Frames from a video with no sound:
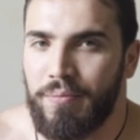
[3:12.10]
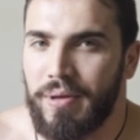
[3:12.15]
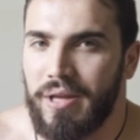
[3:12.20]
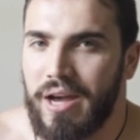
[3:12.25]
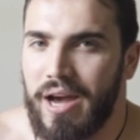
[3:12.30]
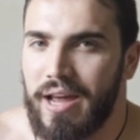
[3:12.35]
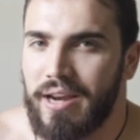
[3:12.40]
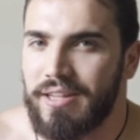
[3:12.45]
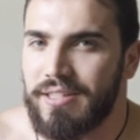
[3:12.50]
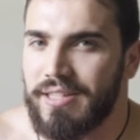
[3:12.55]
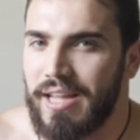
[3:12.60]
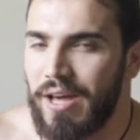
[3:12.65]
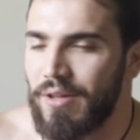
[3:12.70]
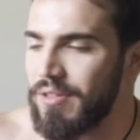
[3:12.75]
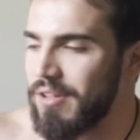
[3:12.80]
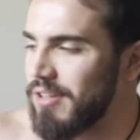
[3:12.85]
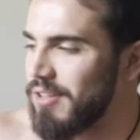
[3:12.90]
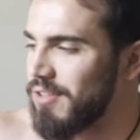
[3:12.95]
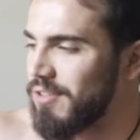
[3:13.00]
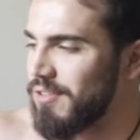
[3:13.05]
be honest, how
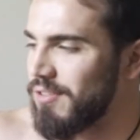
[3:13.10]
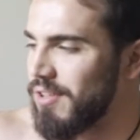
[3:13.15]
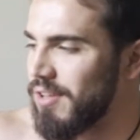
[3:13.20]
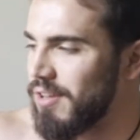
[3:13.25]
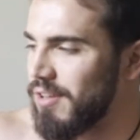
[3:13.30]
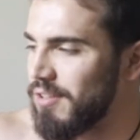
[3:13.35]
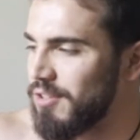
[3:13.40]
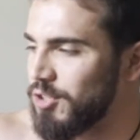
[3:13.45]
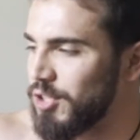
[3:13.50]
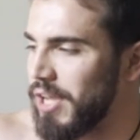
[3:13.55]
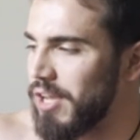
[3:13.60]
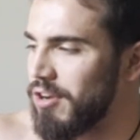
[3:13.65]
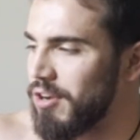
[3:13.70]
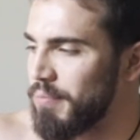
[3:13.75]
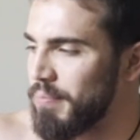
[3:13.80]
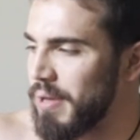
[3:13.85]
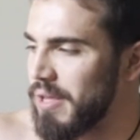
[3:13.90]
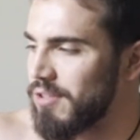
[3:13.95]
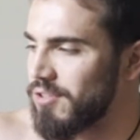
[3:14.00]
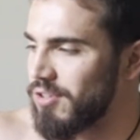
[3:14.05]
the J-hook
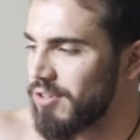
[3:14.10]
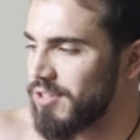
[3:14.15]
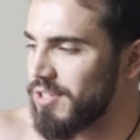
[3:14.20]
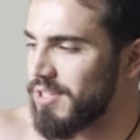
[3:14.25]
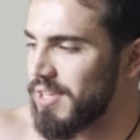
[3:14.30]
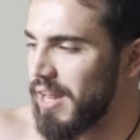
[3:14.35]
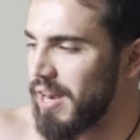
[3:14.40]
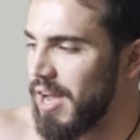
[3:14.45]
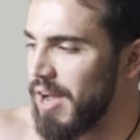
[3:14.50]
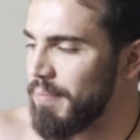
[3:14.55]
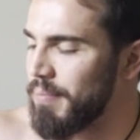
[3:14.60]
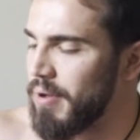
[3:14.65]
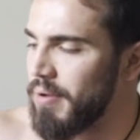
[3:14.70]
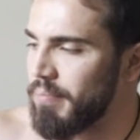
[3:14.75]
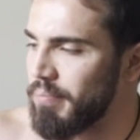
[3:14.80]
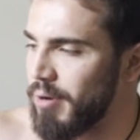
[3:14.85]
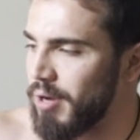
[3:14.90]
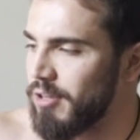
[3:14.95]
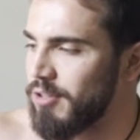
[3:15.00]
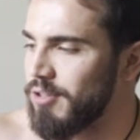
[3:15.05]
pins are set up,
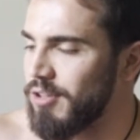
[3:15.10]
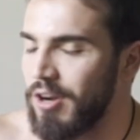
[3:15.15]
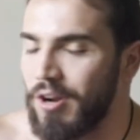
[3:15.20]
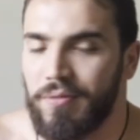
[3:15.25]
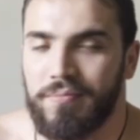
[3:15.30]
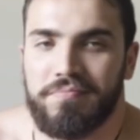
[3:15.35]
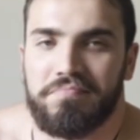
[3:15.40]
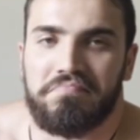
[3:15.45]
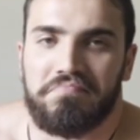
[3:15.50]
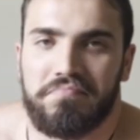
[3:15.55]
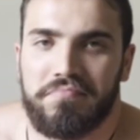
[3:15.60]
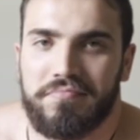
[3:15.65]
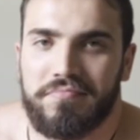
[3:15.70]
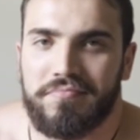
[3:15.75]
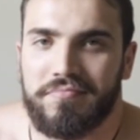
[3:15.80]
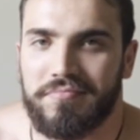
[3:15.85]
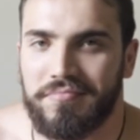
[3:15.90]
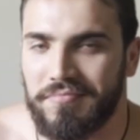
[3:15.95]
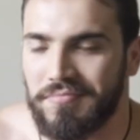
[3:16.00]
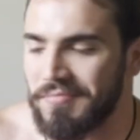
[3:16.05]
but
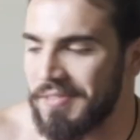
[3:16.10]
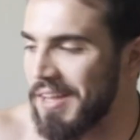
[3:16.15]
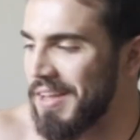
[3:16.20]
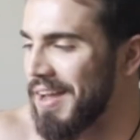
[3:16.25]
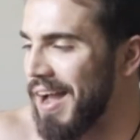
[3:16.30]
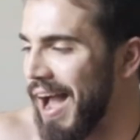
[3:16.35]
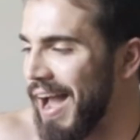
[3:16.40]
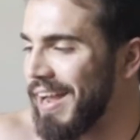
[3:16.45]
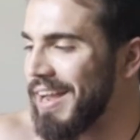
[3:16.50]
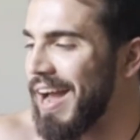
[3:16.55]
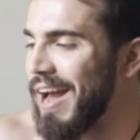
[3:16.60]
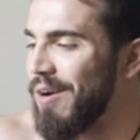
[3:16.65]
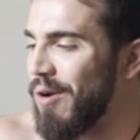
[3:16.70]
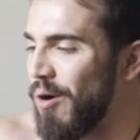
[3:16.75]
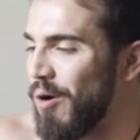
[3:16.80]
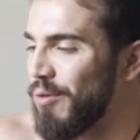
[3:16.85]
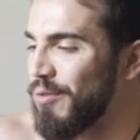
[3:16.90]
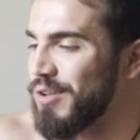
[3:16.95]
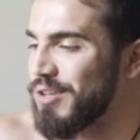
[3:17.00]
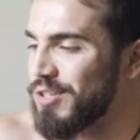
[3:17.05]
I got
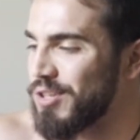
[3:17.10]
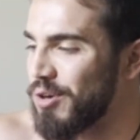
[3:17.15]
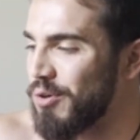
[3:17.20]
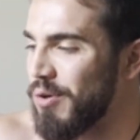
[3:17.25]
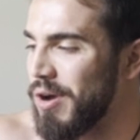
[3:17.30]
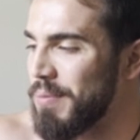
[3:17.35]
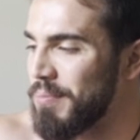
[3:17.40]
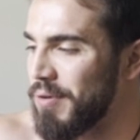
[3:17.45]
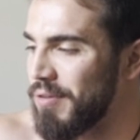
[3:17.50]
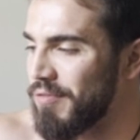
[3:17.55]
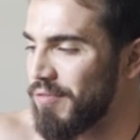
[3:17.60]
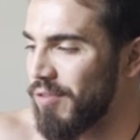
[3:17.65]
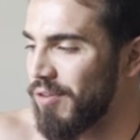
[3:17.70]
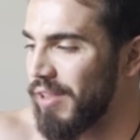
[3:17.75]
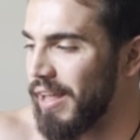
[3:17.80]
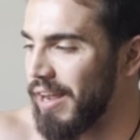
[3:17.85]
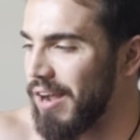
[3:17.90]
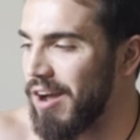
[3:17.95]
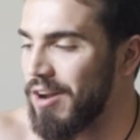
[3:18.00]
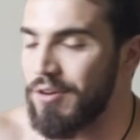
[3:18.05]
all this equipment for
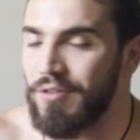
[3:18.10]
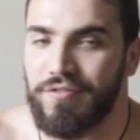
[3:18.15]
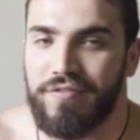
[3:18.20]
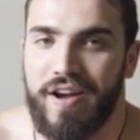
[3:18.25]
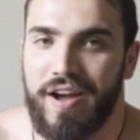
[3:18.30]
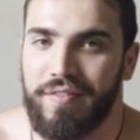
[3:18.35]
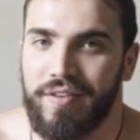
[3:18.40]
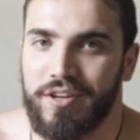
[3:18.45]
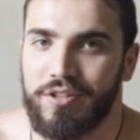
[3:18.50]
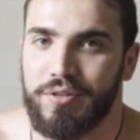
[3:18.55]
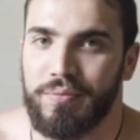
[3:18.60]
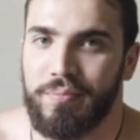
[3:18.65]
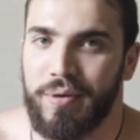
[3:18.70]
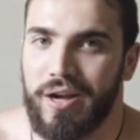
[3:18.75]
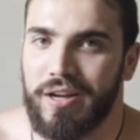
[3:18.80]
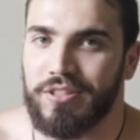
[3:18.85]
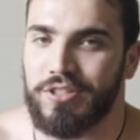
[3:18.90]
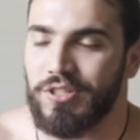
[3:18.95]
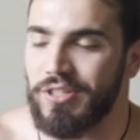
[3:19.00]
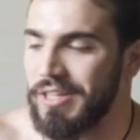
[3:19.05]
like under 500
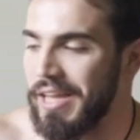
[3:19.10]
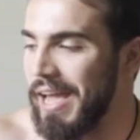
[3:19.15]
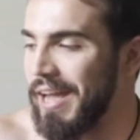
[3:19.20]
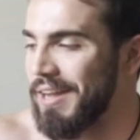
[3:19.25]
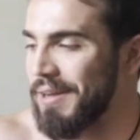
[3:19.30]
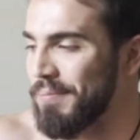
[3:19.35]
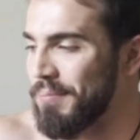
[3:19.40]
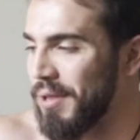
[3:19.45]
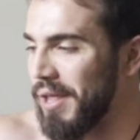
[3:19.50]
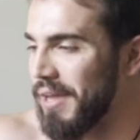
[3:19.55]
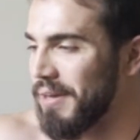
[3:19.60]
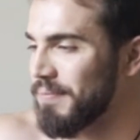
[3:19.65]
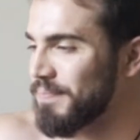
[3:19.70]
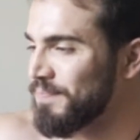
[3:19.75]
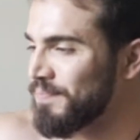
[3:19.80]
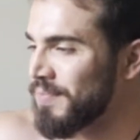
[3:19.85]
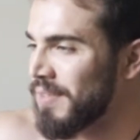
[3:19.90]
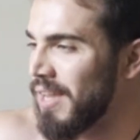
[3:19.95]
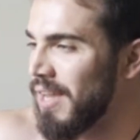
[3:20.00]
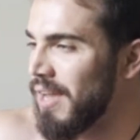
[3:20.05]
bucks. Can't complain.
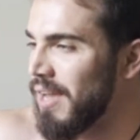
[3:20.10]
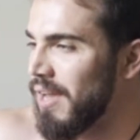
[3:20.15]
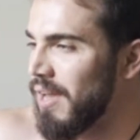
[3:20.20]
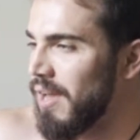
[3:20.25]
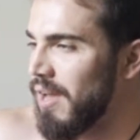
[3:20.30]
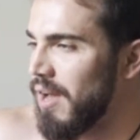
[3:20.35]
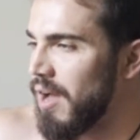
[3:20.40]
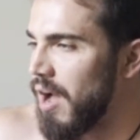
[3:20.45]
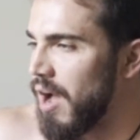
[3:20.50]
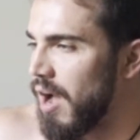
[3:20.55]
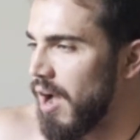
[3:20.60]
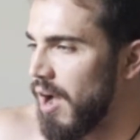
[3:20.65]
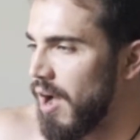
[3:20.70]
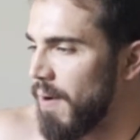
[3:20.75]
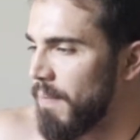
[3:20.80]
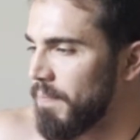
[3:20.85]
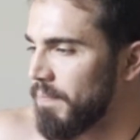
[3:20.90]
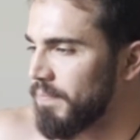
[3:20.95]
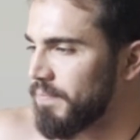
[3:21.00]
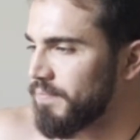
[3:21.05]

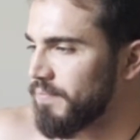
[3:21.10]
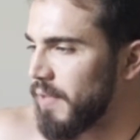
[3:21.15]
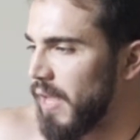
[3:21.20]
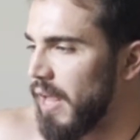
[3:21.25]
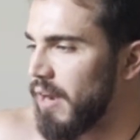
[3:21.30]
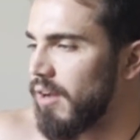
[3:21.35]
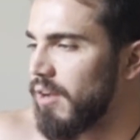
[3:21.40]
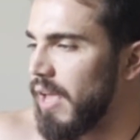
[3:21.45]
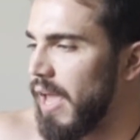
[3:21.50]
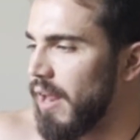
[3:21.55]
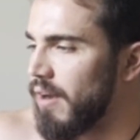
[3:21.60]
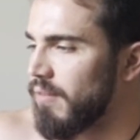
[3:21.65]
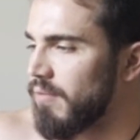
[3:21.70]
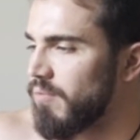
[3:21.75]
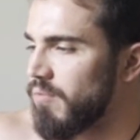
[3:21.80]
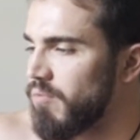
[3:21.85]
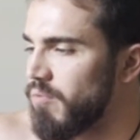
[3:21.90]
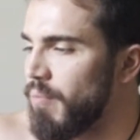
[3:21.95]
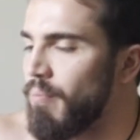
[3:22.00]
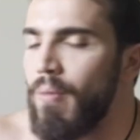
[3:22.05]
And again,
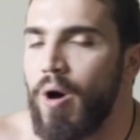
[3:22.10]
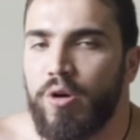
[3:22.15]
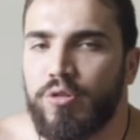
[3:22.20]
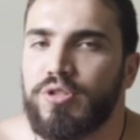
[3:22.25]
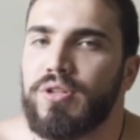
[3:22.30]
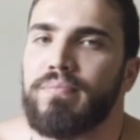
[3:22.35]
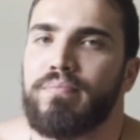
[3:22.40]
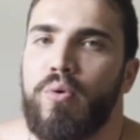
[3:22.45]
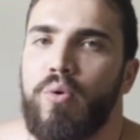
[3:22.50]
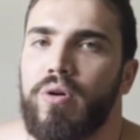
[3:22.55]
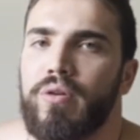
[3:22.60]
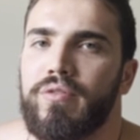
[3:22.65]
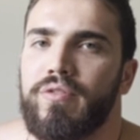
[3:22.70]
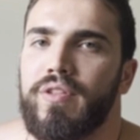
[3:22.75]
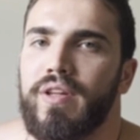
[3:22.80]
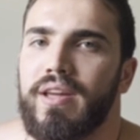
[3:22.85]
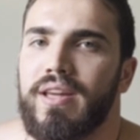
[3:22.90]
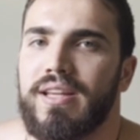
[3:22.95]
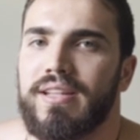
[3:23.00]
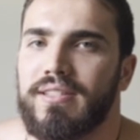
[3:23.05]
the most important
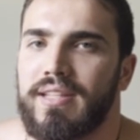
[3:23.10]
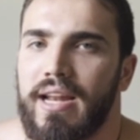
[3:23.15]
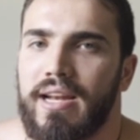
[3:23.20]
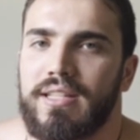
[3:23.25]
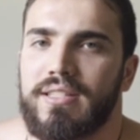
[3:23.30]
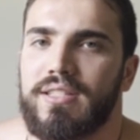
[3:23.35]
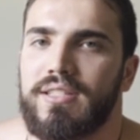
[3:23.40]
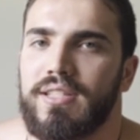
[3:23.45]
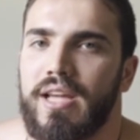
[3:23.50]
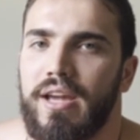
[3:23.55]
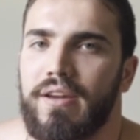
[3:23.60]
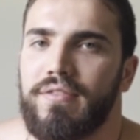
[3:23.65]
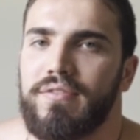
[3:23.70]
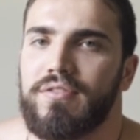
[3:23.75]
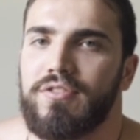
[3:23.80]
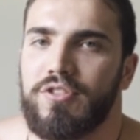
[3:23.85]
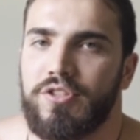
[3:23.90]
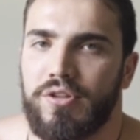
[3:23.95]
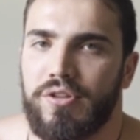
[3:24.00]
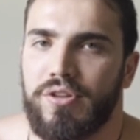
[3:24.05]
thing is that it's safe
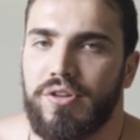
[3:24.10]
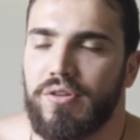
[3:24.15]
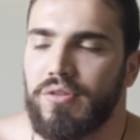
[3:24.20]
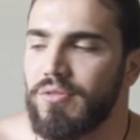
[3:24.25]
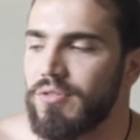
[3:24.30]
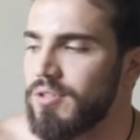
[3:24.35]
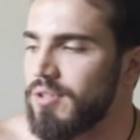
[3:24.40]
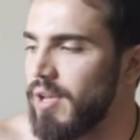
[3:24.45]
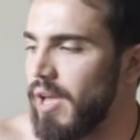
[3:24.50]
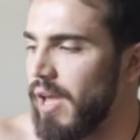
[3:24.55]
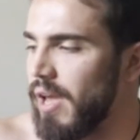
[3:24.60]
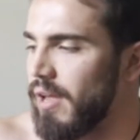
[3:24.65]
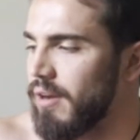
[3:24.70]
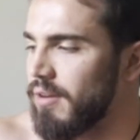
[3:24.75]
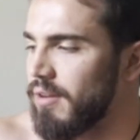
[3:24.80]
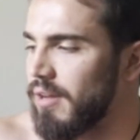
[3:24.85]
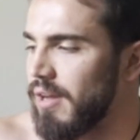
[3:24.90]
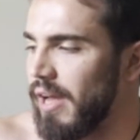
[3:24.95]
to use, and